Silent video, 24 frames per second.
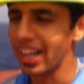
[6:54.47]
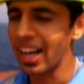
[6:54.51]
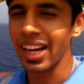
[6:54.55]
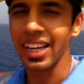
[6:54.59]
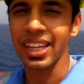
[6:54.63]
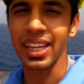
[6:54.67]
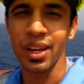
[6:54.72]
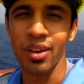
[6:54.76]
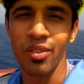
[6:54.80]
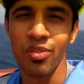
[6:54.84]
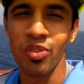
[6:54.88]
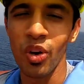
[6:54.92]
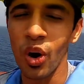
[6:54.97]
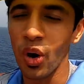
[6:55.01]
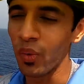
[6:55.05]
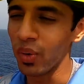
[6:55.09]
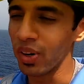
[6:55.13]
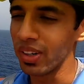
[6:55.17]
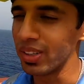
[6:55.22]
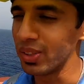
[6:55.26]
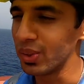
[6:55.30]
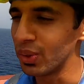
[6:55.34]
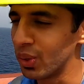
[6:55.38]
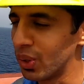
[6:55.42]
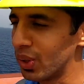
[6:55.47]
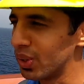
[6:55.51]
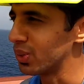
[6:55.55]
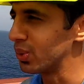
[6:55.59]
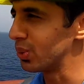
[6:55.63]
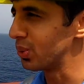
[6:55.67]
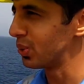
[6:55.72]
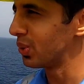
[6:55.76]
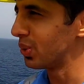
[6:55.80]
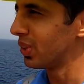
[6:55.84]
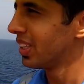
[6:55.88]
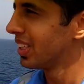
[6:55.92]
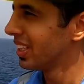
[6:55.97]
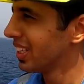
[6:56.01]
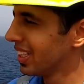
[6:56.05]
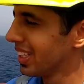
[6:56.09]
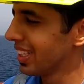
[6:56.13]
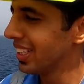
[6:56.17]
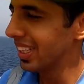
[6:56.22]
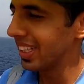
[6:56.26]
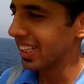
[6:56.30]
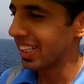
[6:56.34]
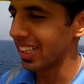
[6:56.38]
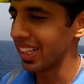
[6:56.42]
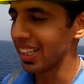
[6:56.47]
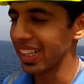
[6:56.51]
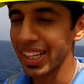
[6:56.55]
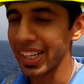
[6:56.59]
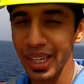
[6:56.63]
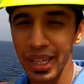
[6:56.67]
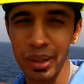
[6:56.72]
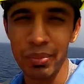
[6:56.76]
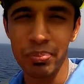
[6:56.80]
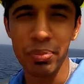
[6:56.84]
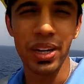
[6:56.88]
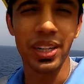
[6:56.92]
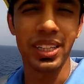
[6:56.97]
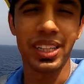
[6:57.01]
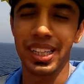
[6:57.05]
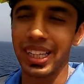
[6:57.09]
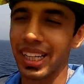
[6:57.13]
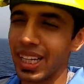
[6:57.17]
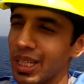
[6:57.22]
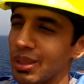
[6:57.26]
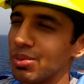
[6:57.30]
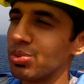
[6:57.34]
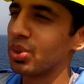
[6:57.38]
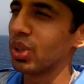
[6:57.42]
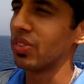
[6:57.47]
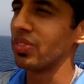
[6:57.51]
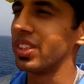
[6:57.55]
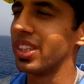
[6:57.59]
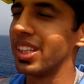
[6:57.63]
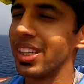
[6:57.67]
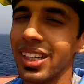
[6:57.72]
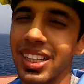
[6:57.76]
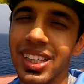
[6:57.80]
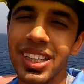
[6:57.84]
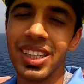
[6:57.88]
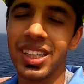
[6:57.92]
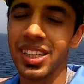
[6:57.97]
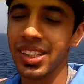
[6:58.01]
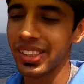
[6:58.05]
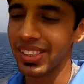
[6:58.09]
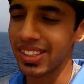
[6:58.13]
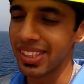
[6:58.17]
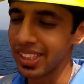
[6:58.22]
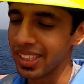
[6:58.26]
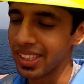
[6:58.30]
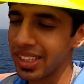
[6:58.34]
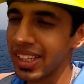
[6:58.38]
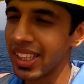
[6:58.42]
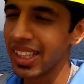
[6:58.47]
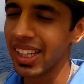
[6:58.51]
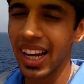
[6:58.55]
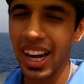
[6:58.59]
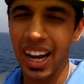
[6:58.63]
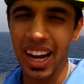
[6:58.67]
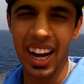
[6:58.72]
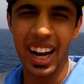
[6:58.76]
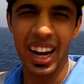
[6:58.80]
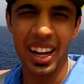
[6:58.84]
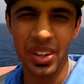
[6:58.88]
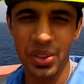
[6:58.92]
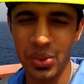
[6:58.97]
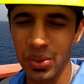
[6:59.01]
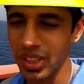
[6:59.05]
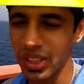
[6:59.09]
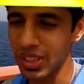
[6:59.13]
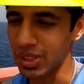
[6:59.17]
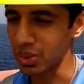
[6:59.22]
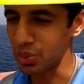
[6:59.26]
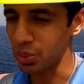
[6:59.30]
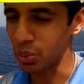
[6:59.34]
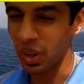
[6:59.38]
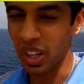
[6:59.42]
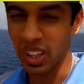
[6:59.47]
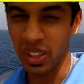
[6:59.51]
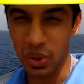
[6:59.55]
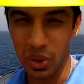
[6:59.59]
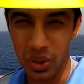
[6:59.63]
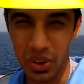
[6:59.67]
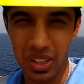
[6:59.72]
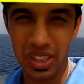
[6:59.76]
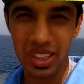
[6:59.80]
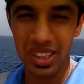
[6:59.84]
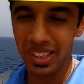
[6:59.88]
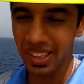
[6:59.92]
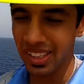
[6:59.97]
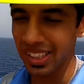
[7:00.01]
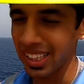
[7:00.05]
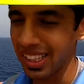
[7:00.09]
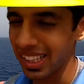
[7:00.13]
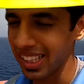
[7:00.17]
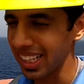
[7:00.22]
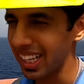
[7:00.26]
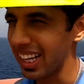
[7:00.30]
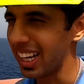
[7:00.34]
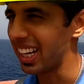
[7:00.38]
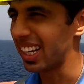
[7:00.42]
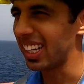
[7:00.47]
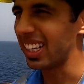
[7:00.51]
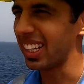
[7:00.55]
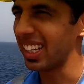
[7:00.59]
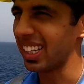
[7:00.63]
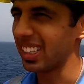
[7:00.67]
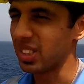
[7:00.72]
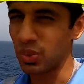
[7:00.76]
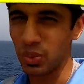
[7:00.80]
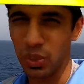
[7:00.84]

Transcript: I came forward, you know, to get a better glimpse of the sea. I know it's quite hot and